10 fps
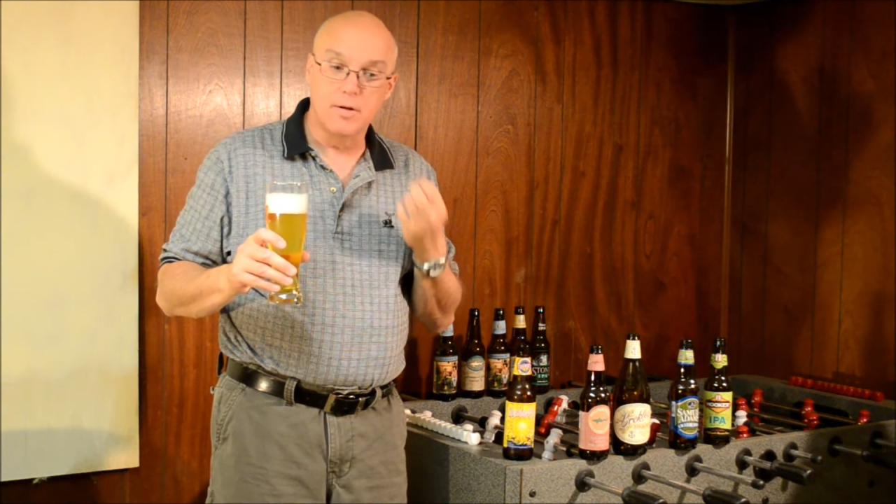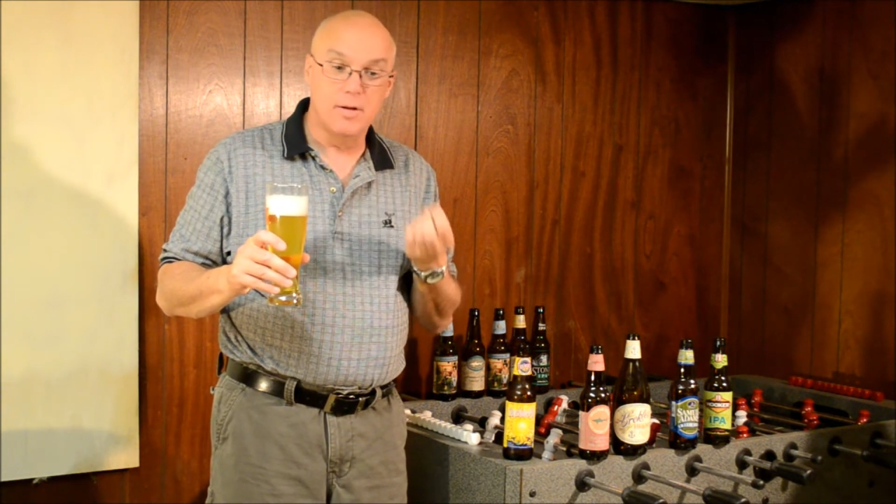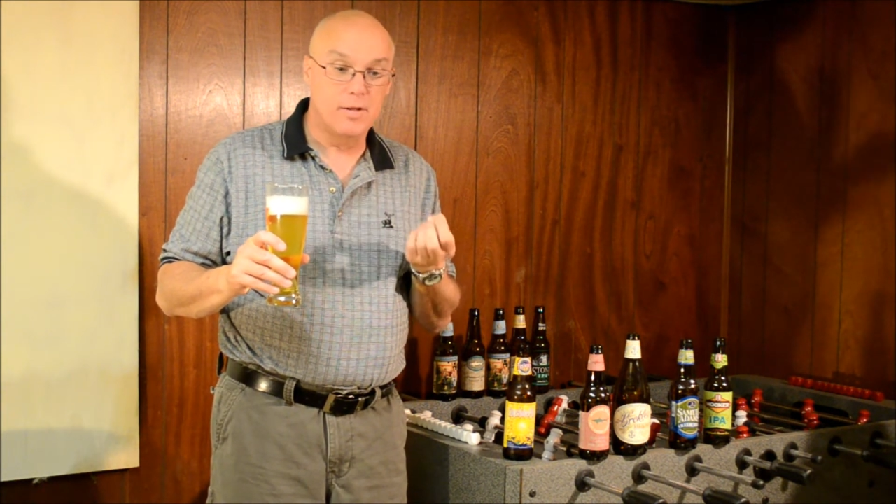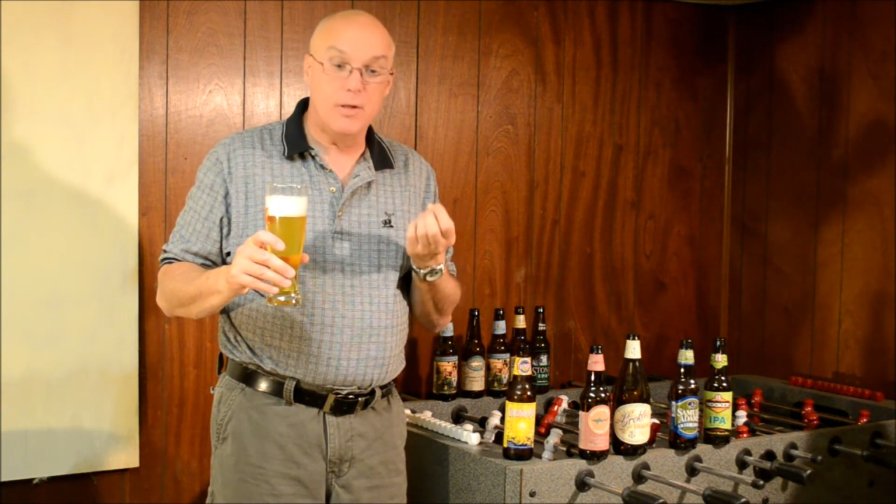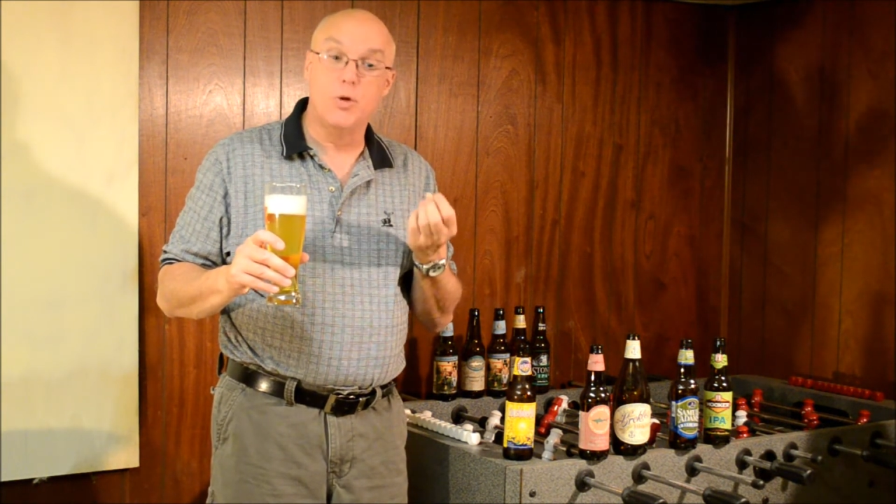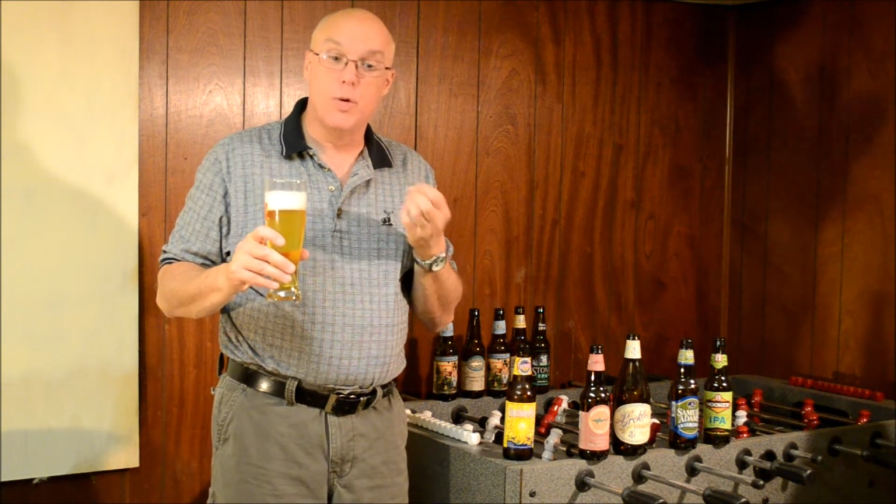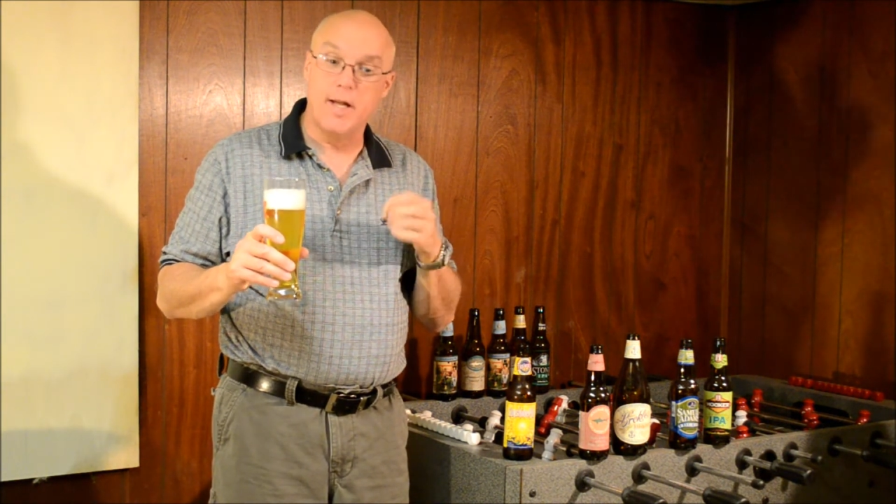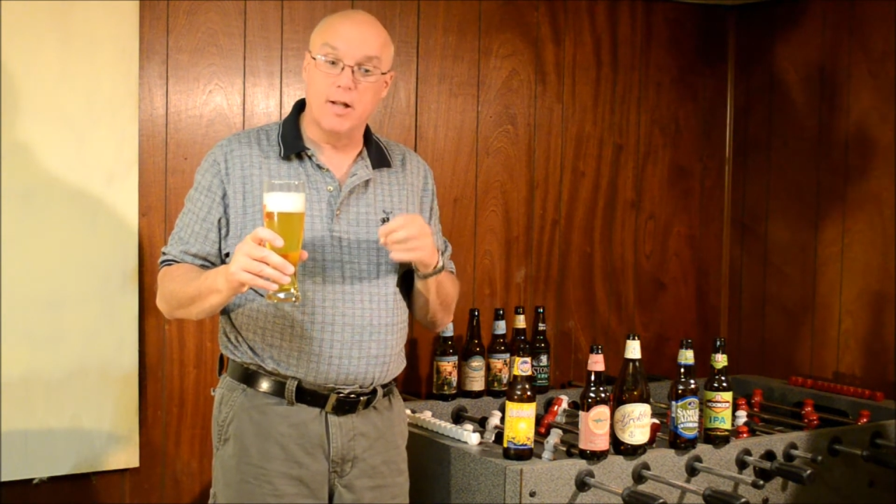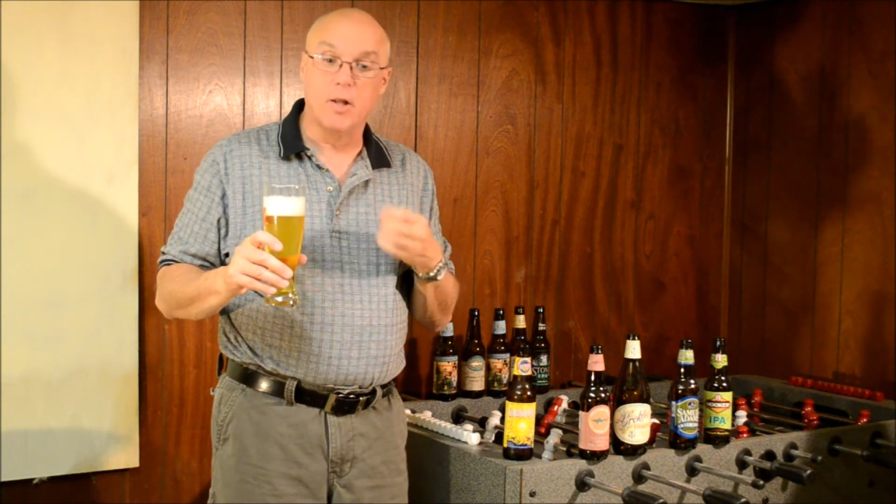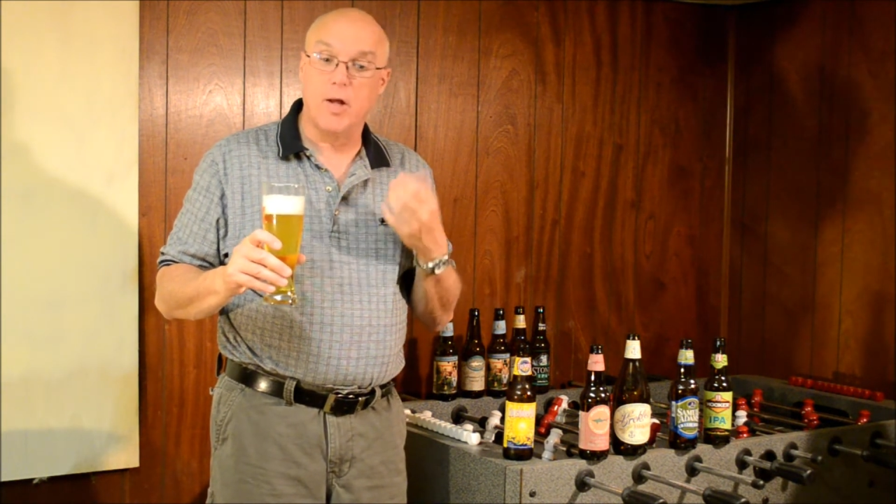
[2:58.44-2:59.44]
You do
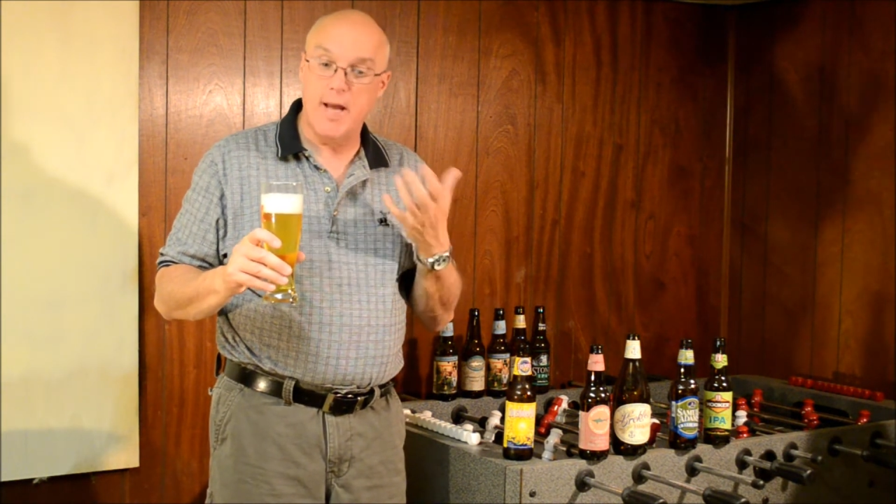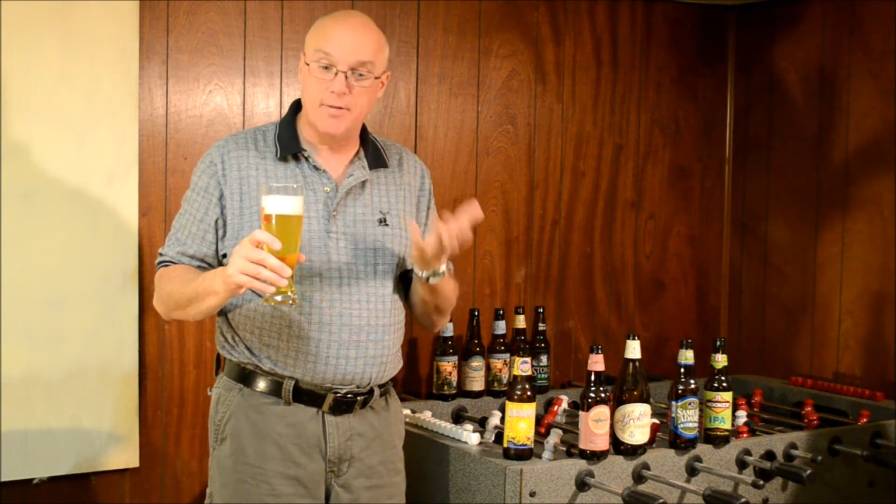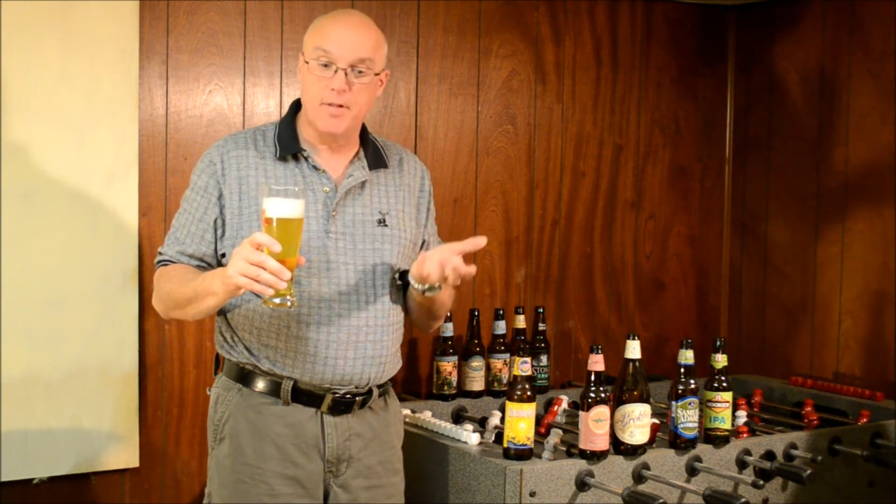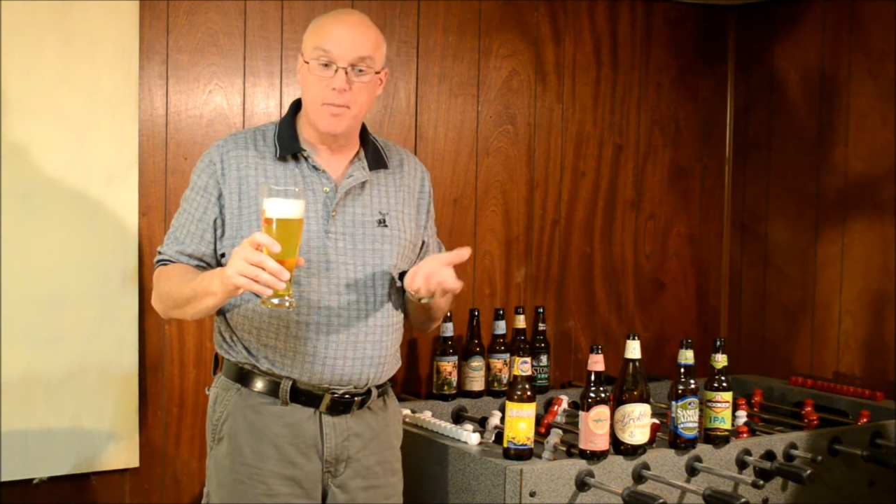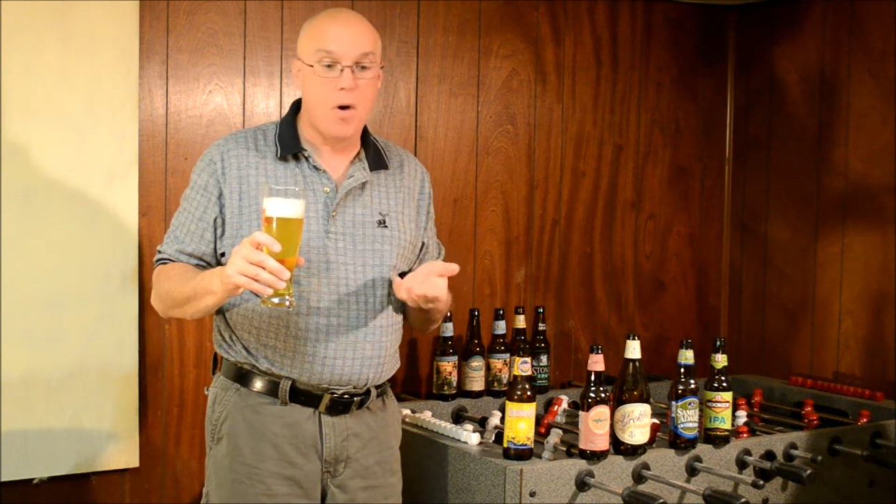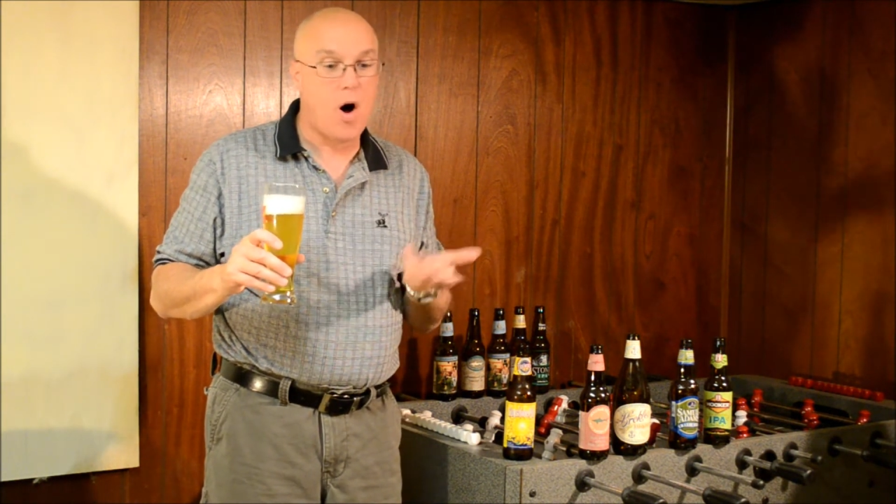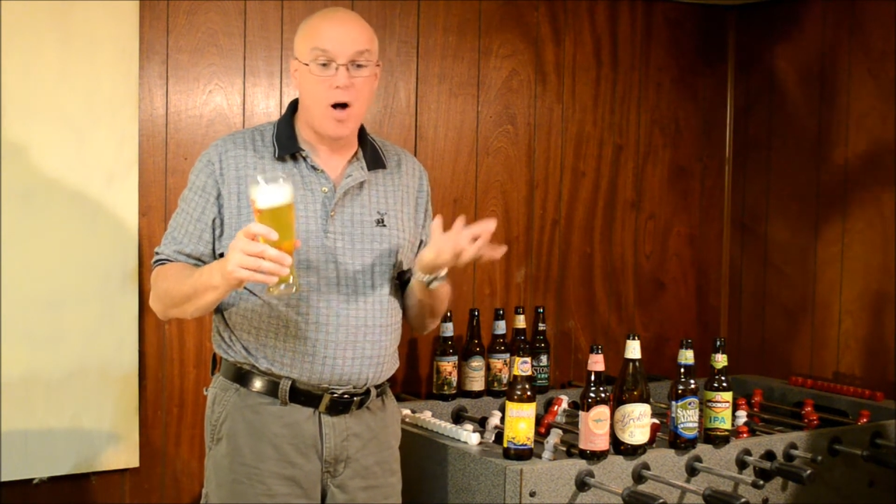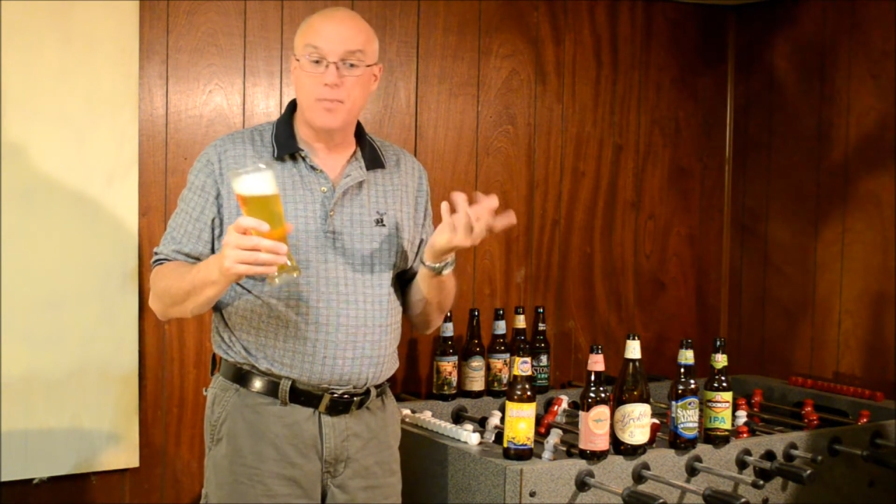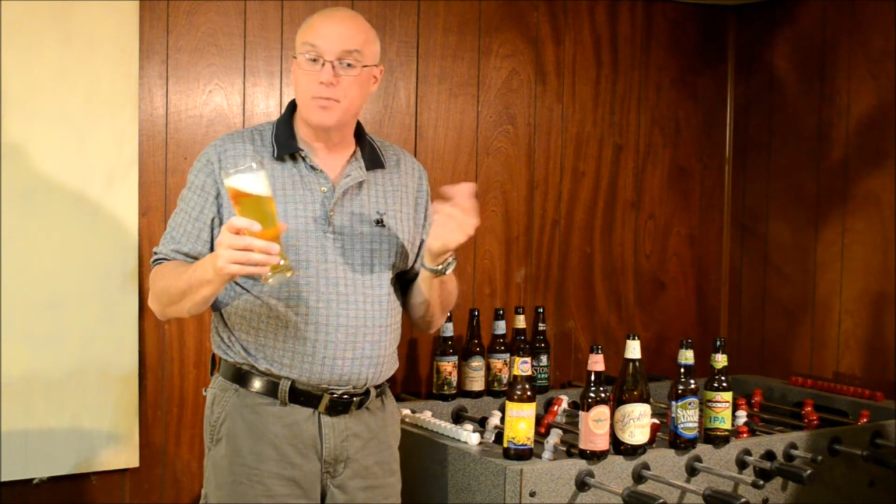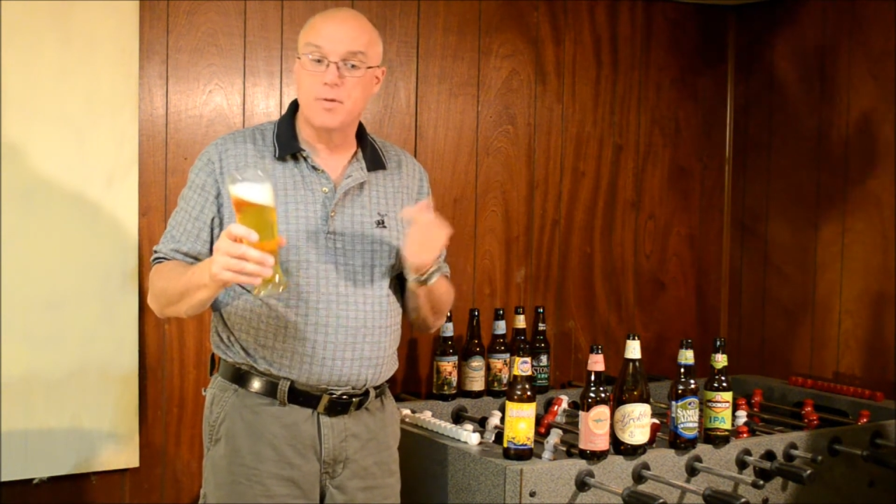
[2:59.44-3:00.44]
get a little hint of the
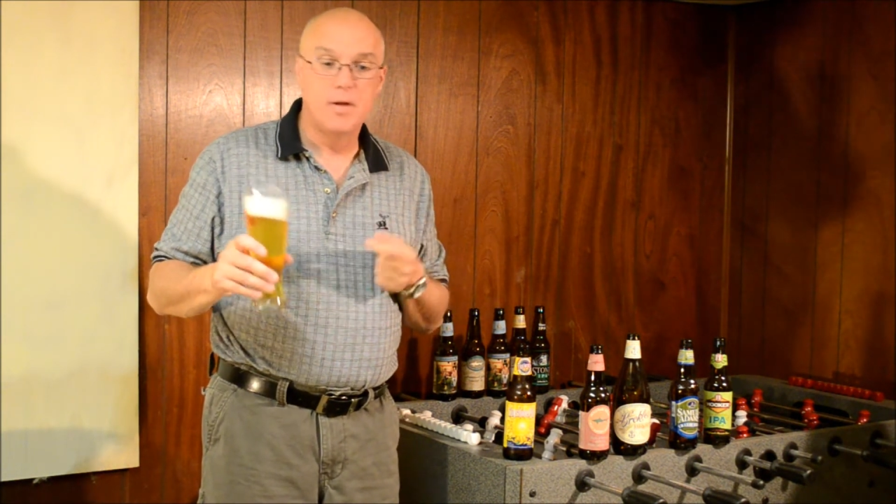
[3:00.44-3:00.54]
malt.